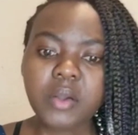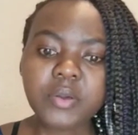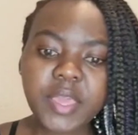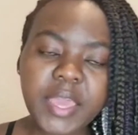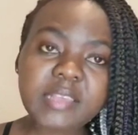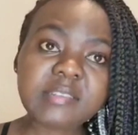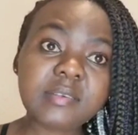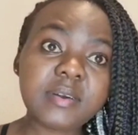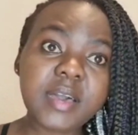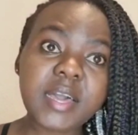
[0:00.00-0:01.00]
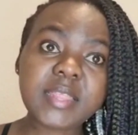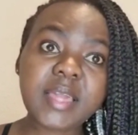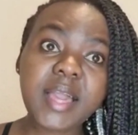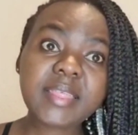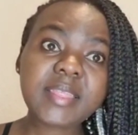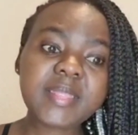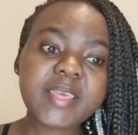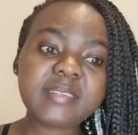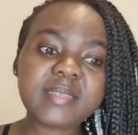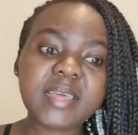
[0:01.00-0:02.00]
Okay, so the other
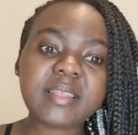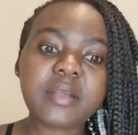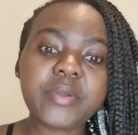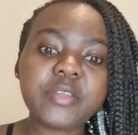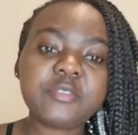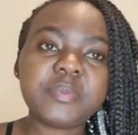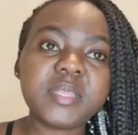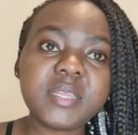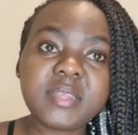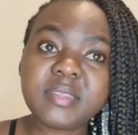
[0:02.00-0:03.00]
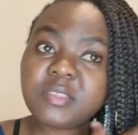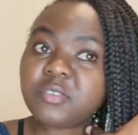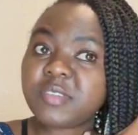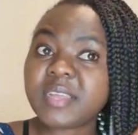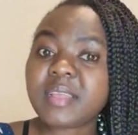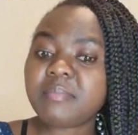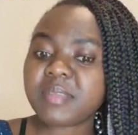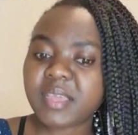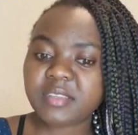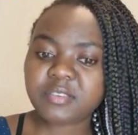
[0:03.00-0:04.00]
things that are going to be needed in your DAAD
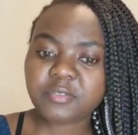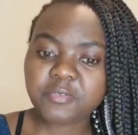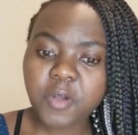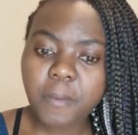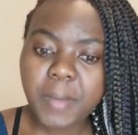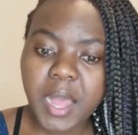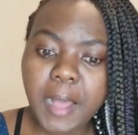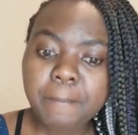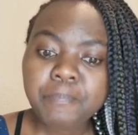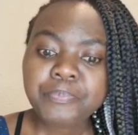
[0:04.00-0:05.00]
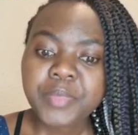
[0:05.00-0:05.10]
application form are